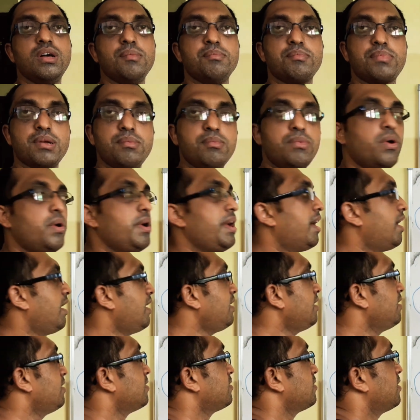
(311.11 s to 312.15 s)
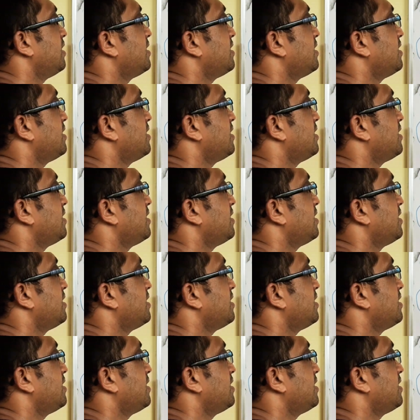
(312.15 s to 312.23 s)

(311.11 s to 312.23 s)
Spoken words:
From where the